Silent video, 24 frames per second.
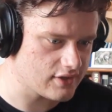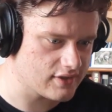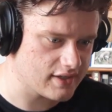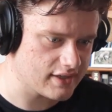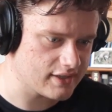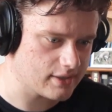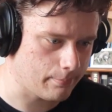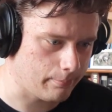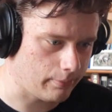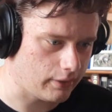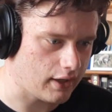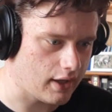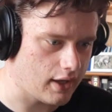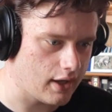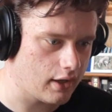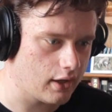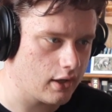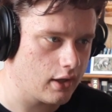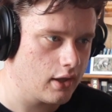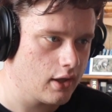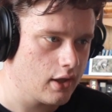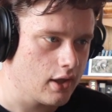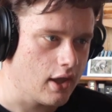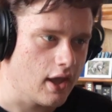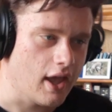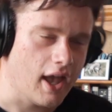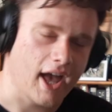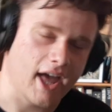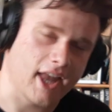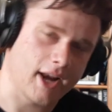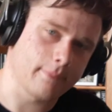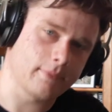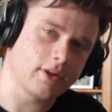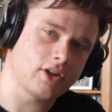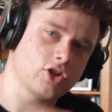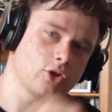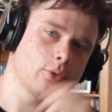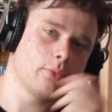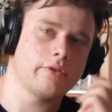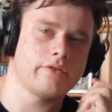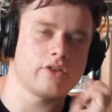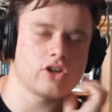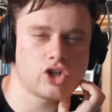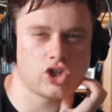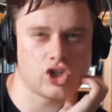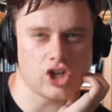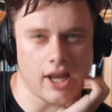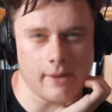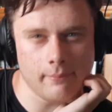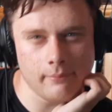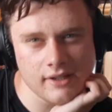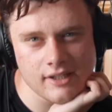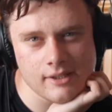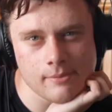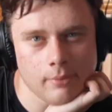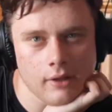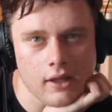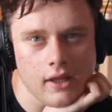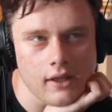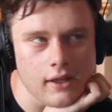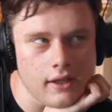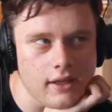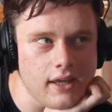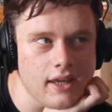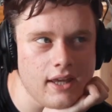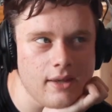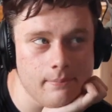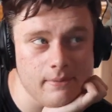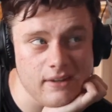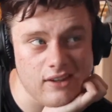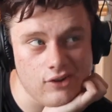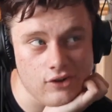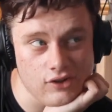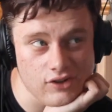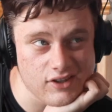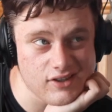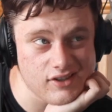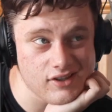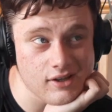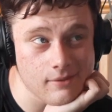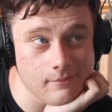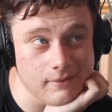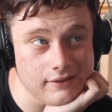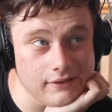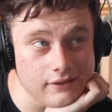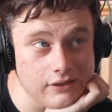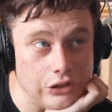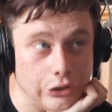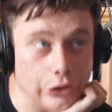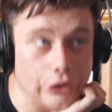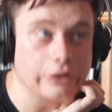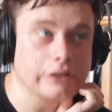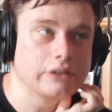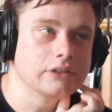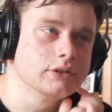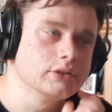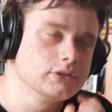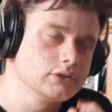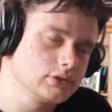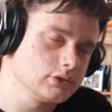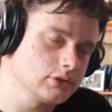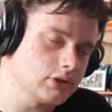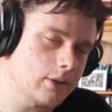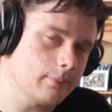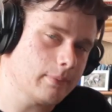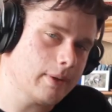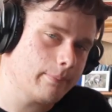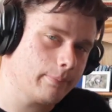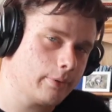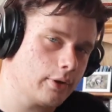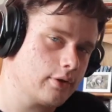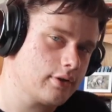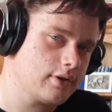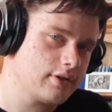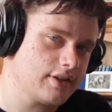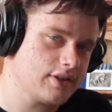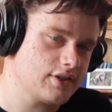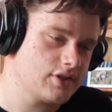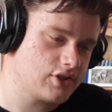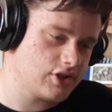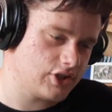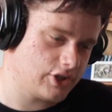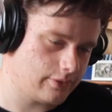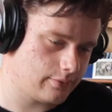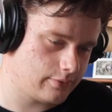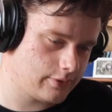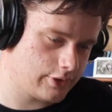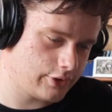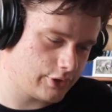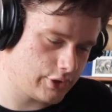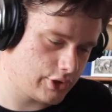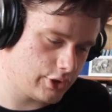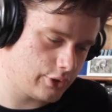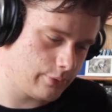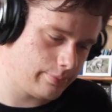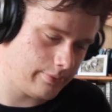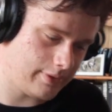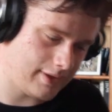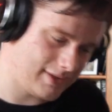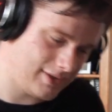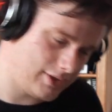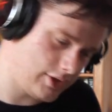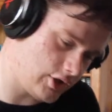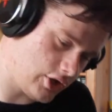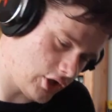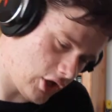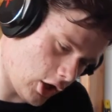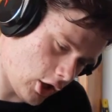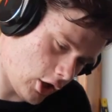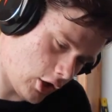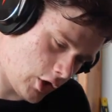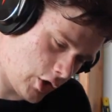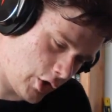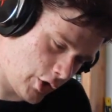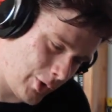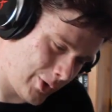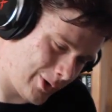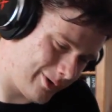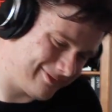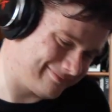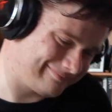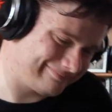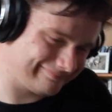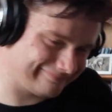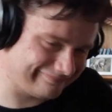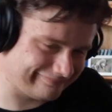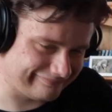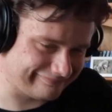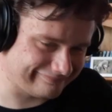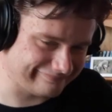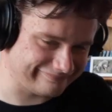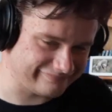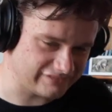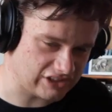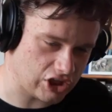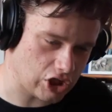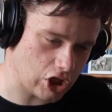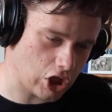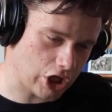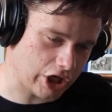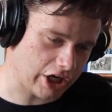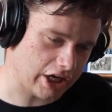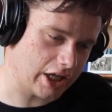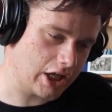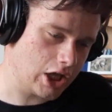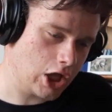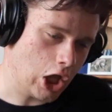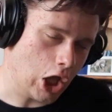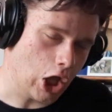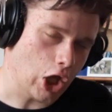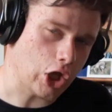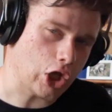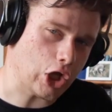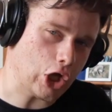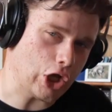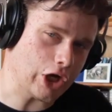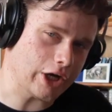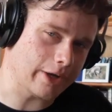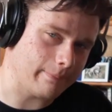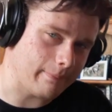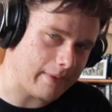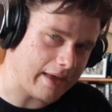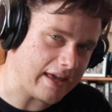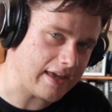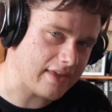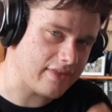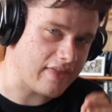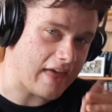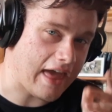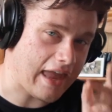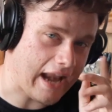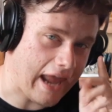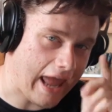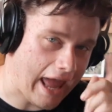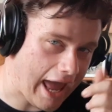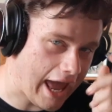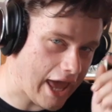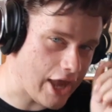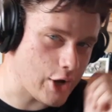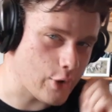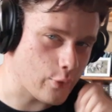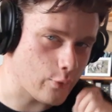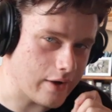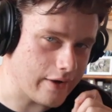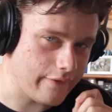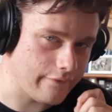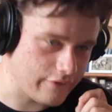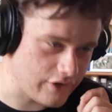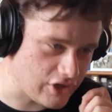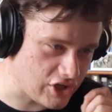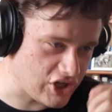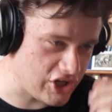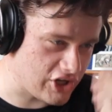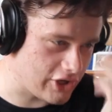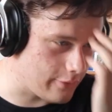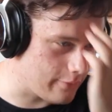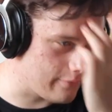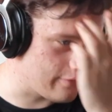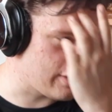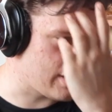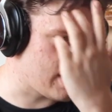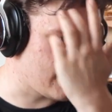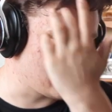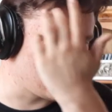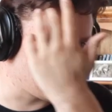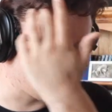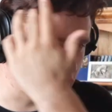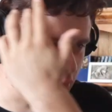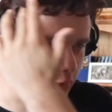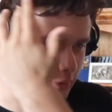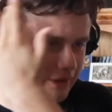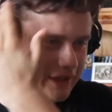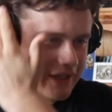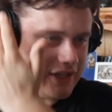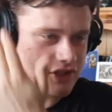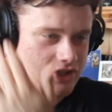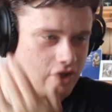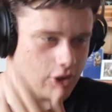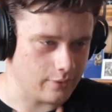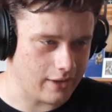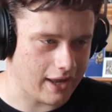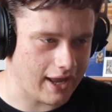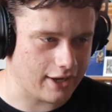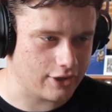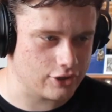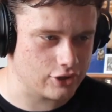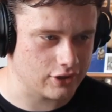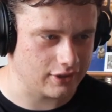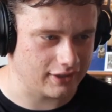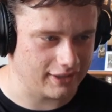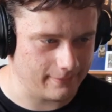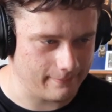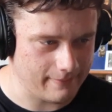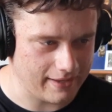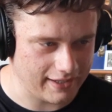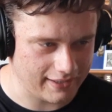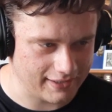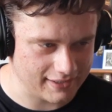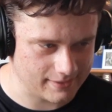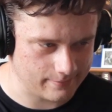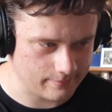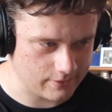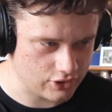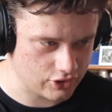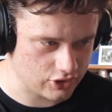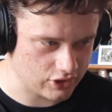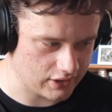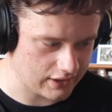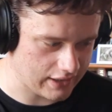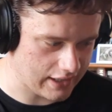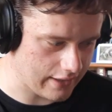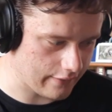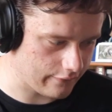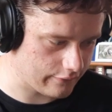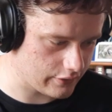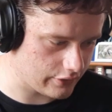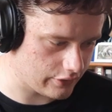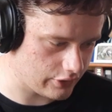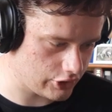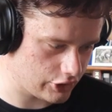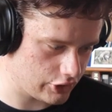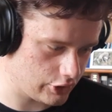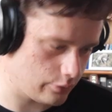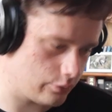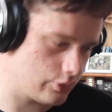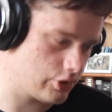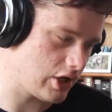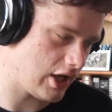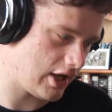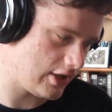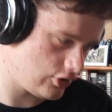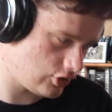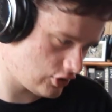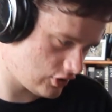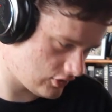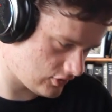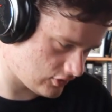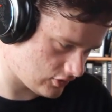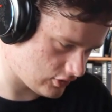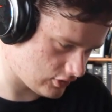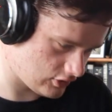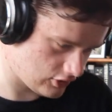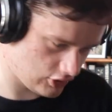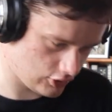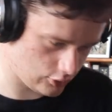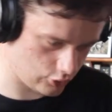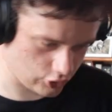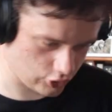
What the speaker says: plug, and I'm going to do a bit of a shameless plug here because, I mean, I'm uploading these to YouTube, and you know, gotta make that ad revenue that I totally don't actually make, especially after the new changes to the YouTube.